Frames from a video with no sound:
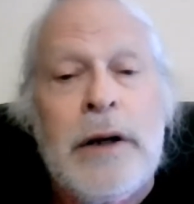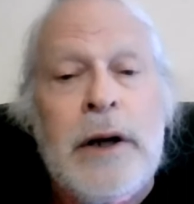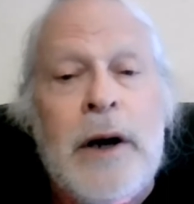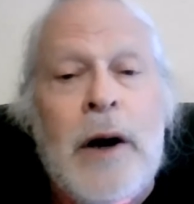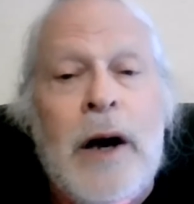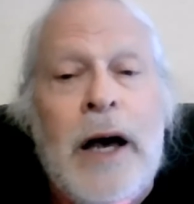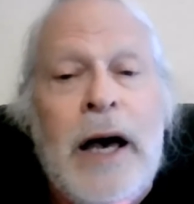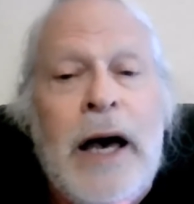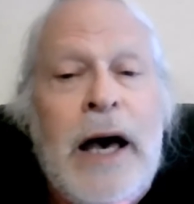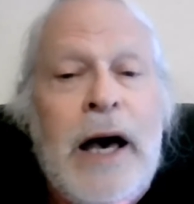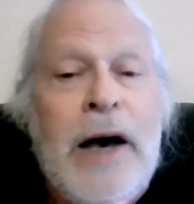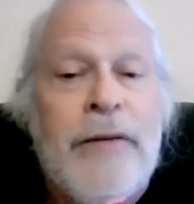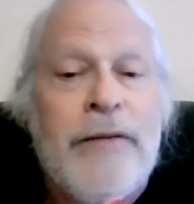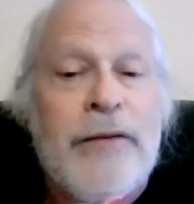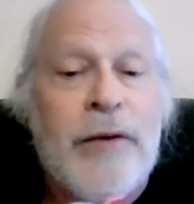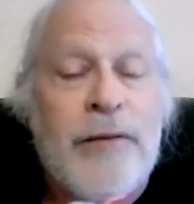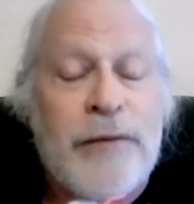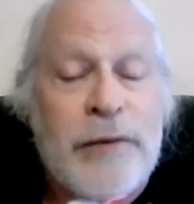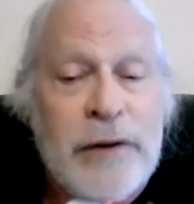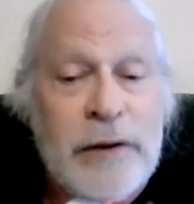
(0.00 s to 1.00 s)
Now I
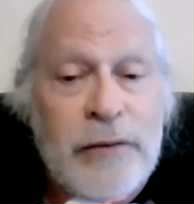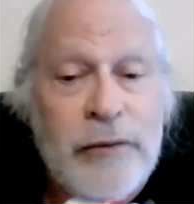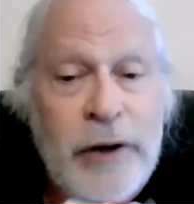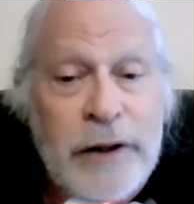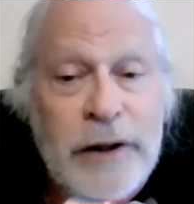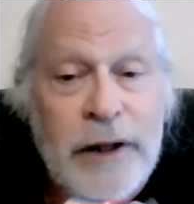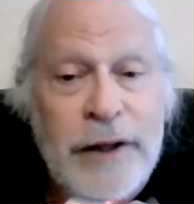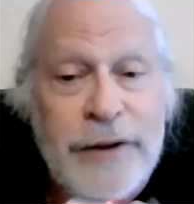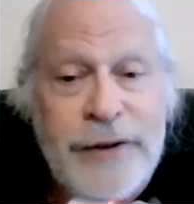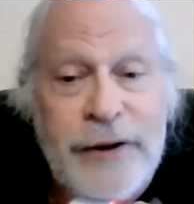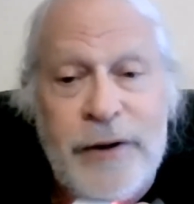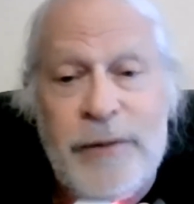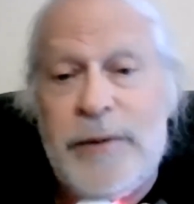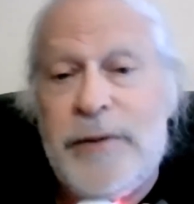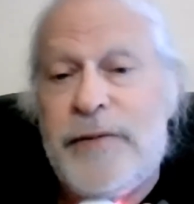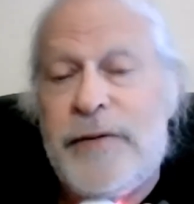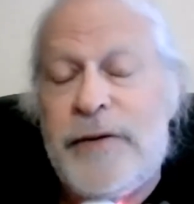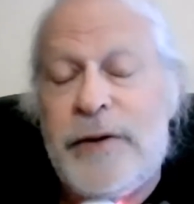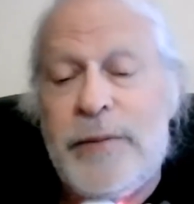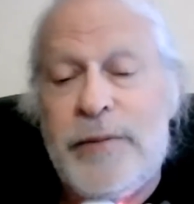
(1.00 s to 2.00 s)
have the red light
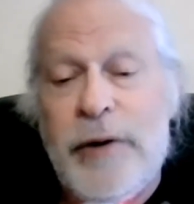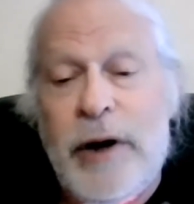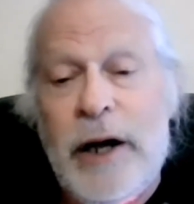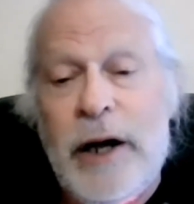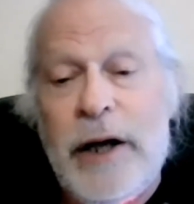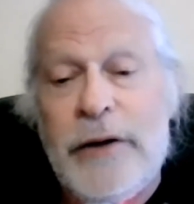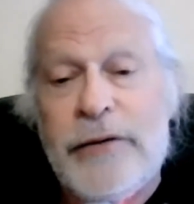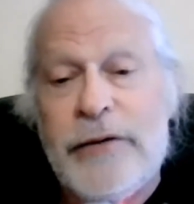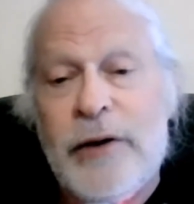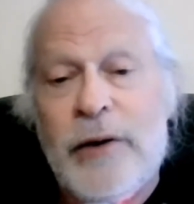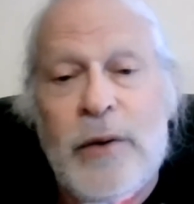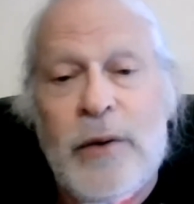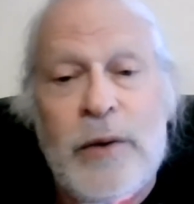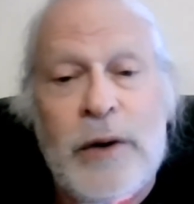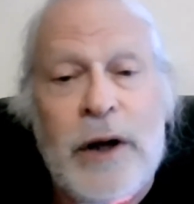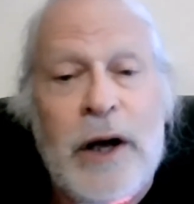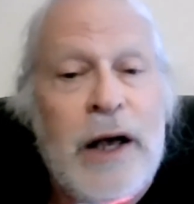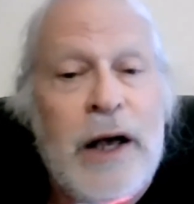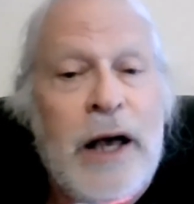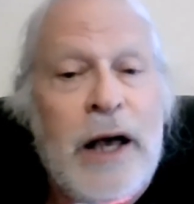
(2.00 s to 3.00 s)
therapy for the brain. So
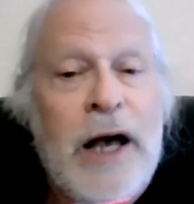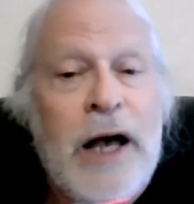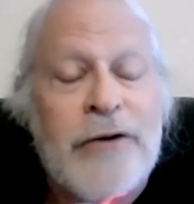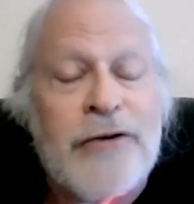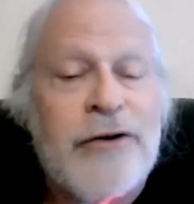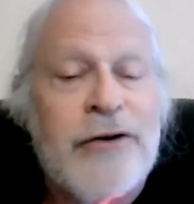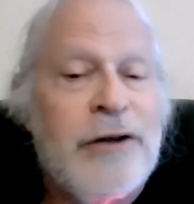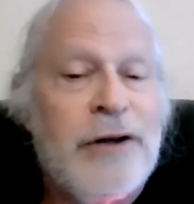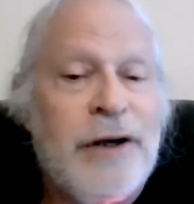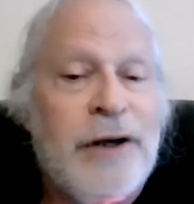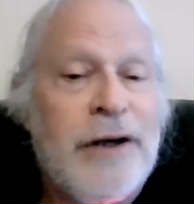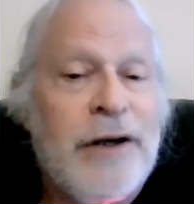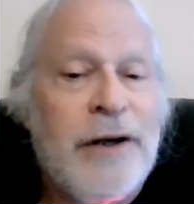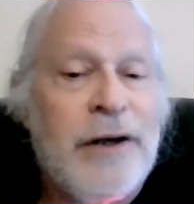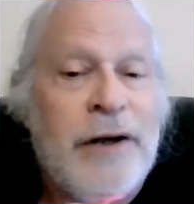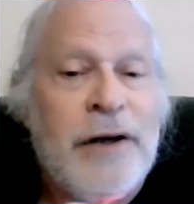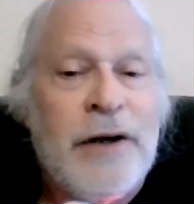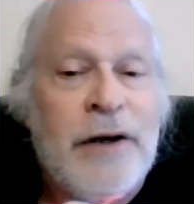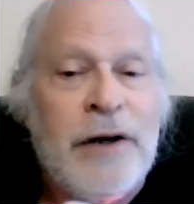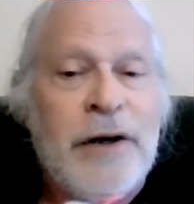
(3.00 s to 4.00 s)
when I
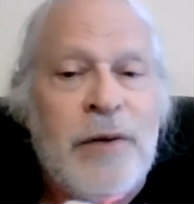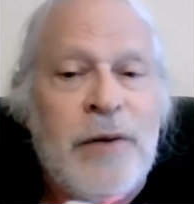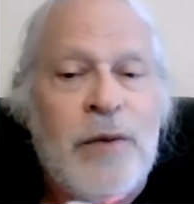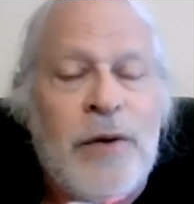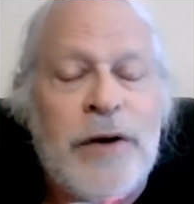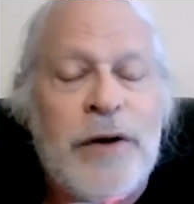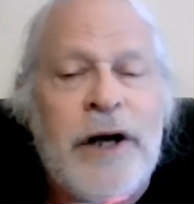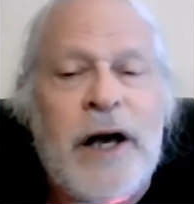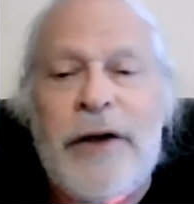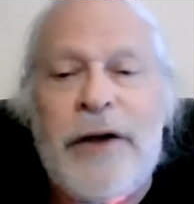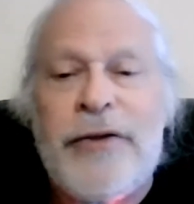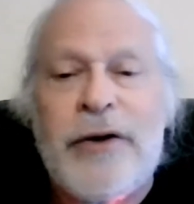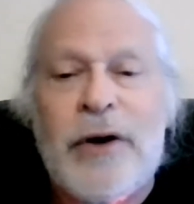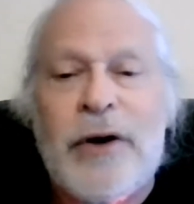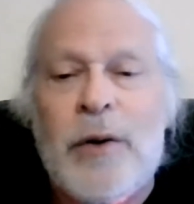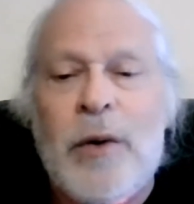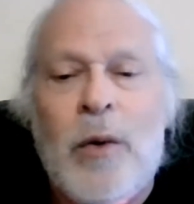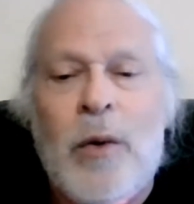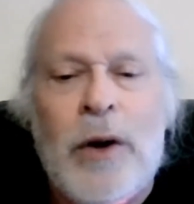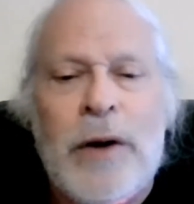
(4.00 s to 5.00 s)
actually, one day I
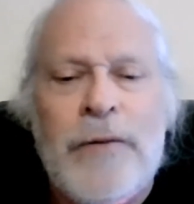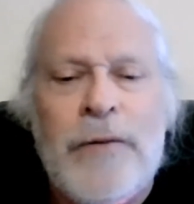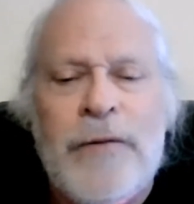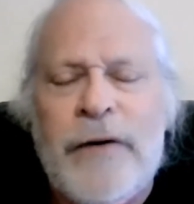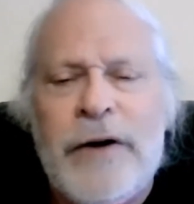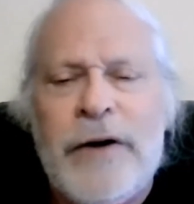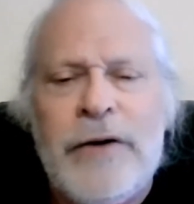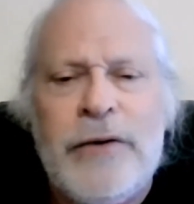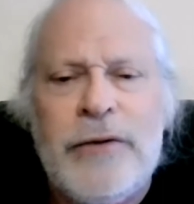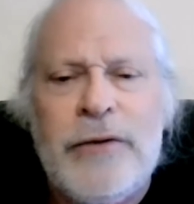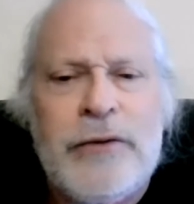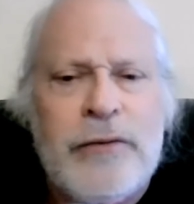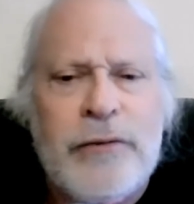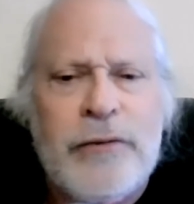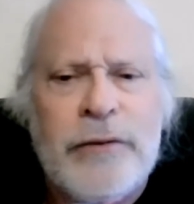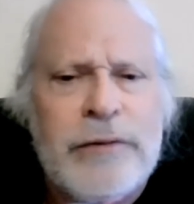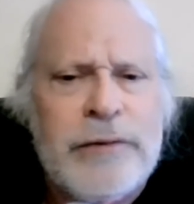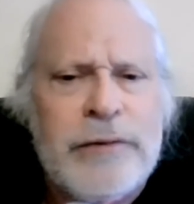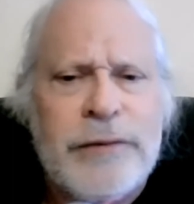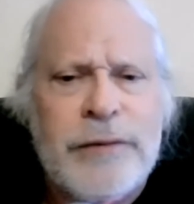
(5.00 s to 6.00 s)
thought, well, what if I do
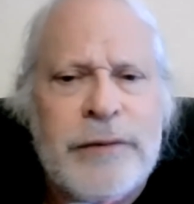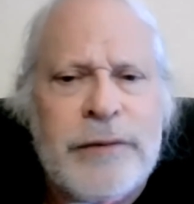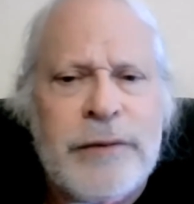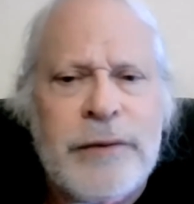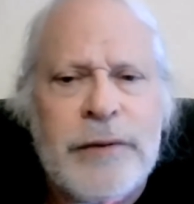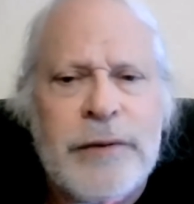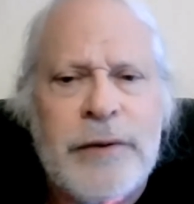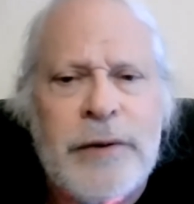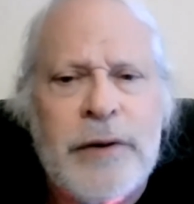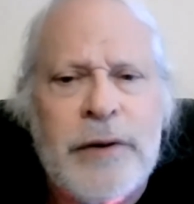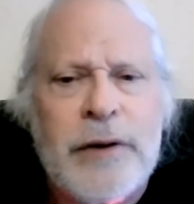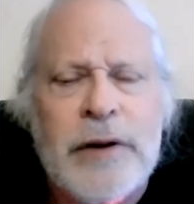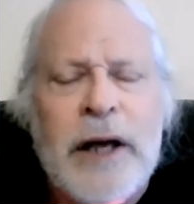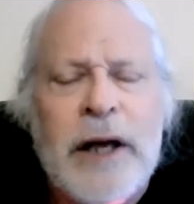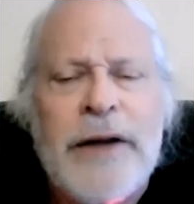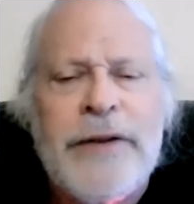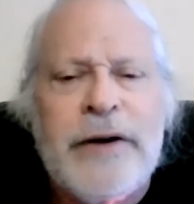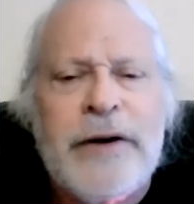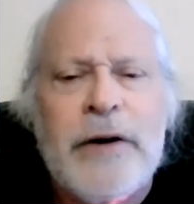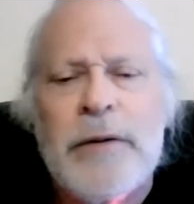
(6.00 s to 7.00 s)

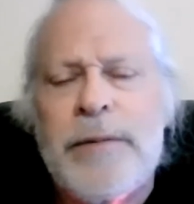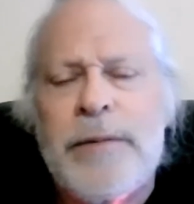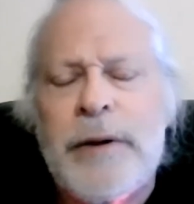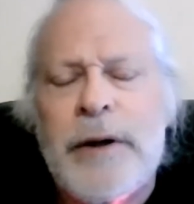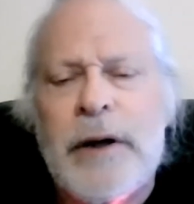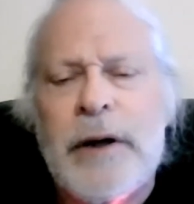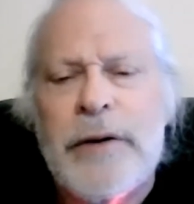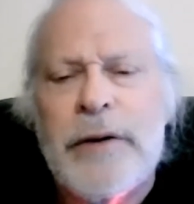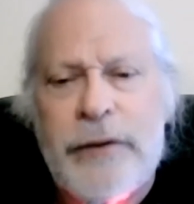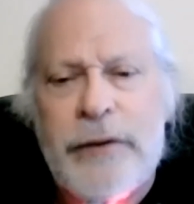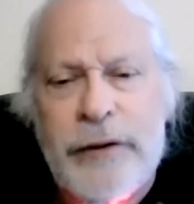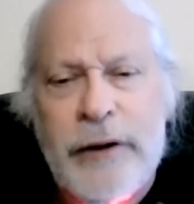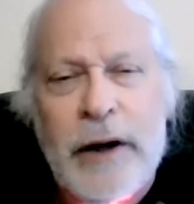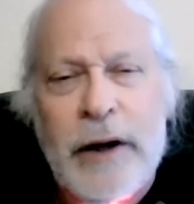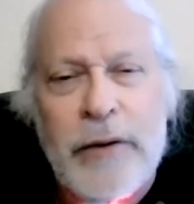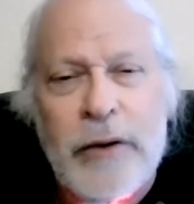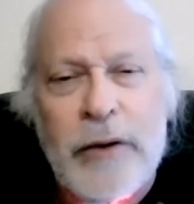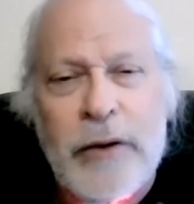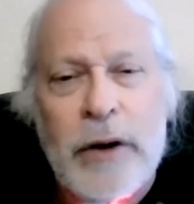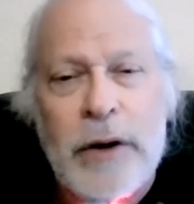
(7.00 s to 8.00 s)
light therapy on the
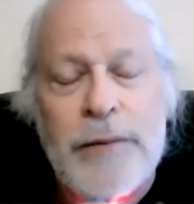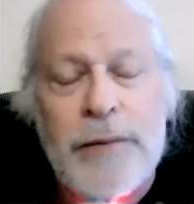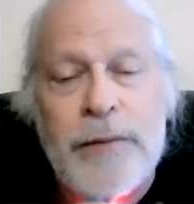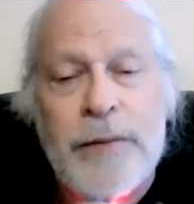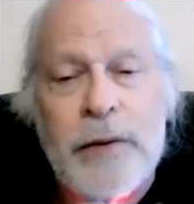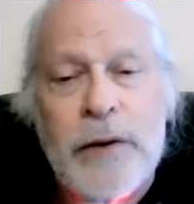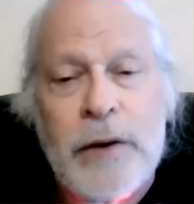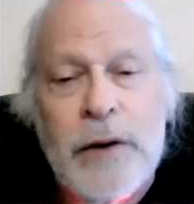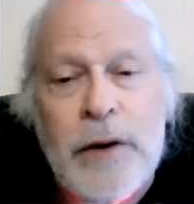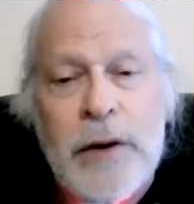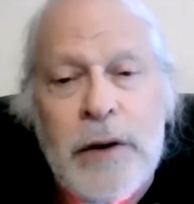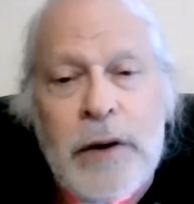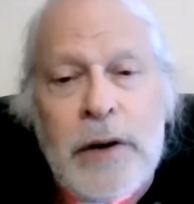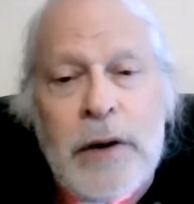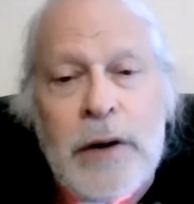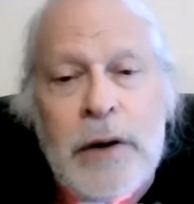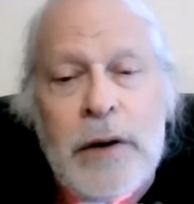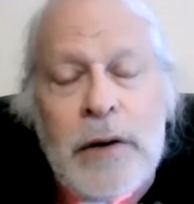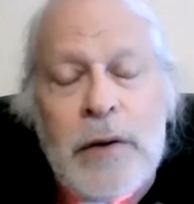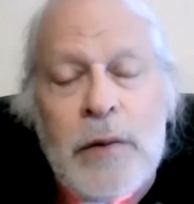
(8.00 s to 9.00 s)
thyroid?
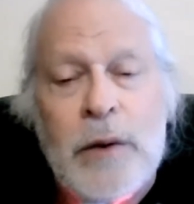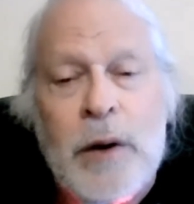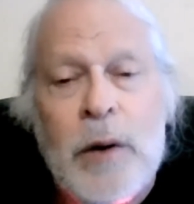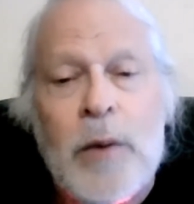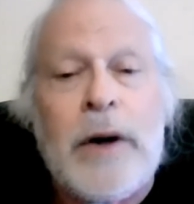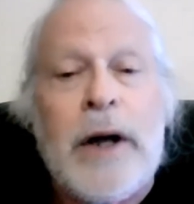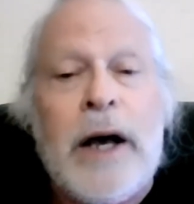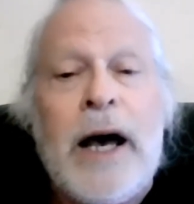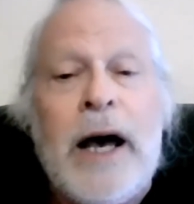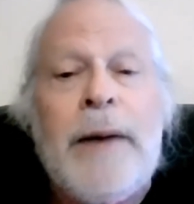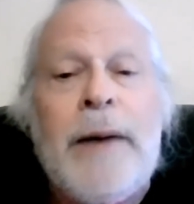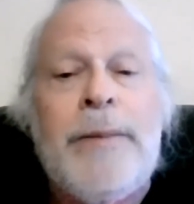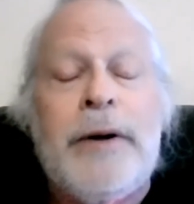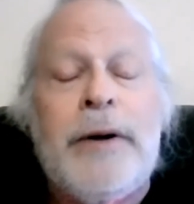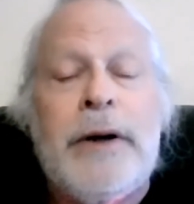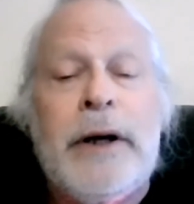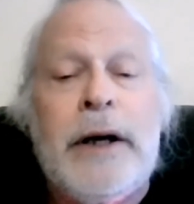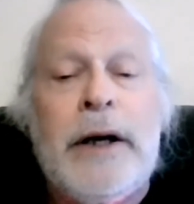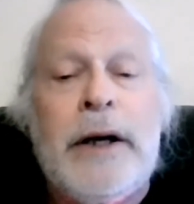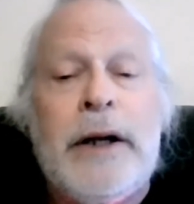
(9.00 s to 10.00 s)
What would
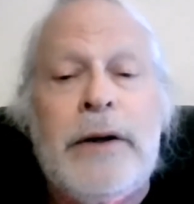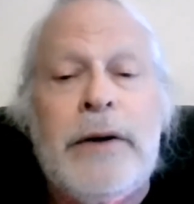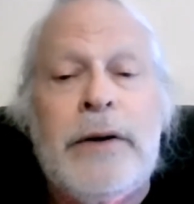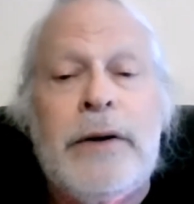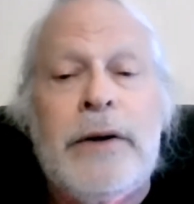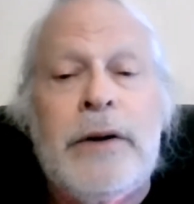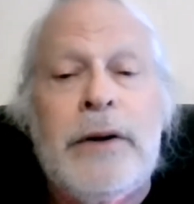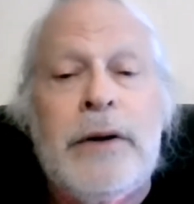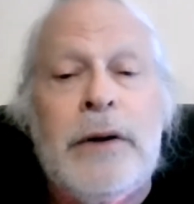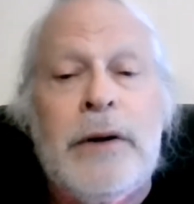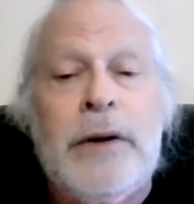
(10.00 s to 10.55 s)
happen? And